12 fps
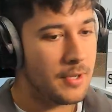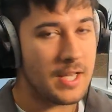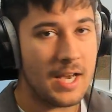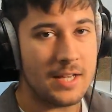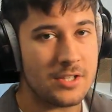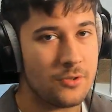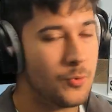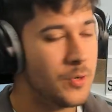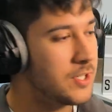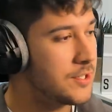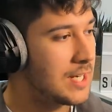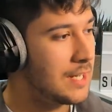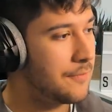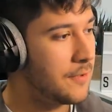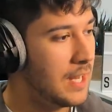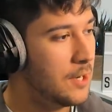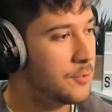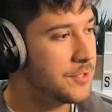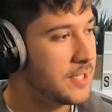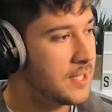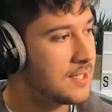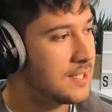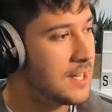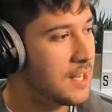But yeah, until Windows 11
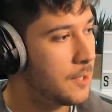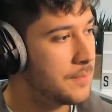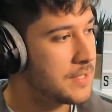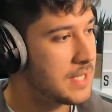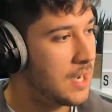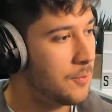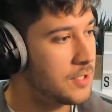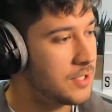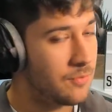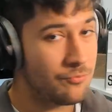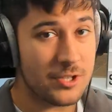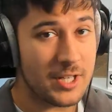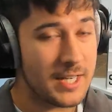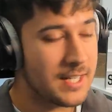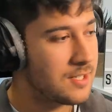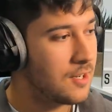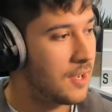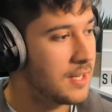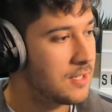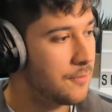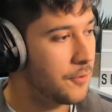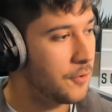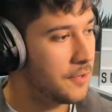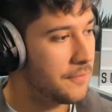LTSC comes out, which I'm really excited
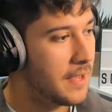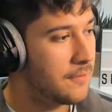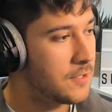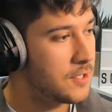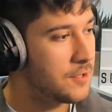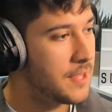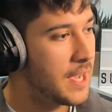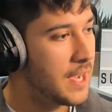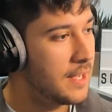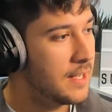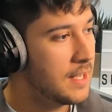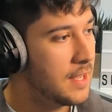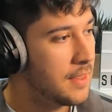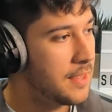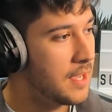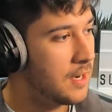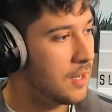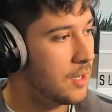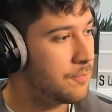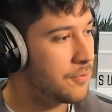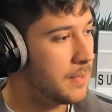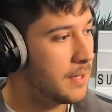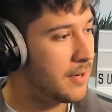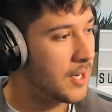for if they ever do that, then I'd
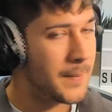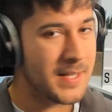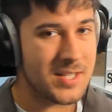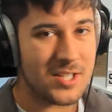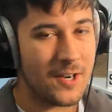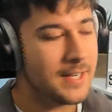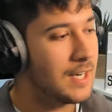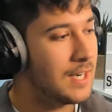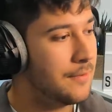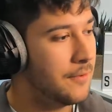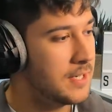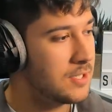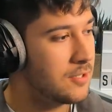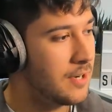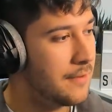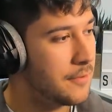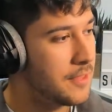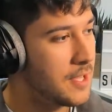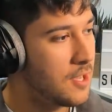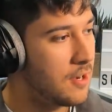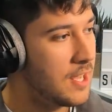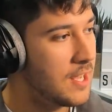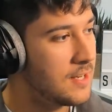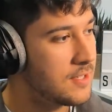probably recommend Tiny 11. It's got everything you
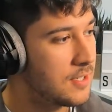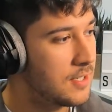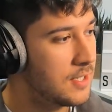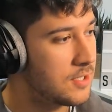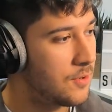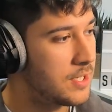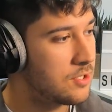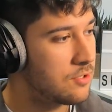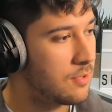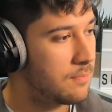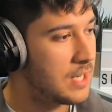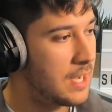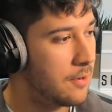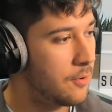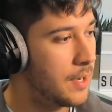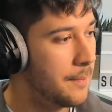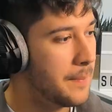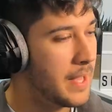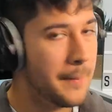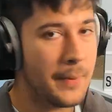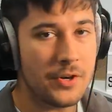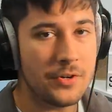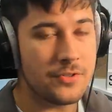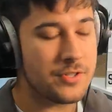need. It's quite stripped down, quite bare
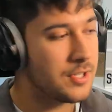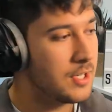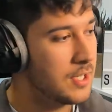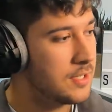bones.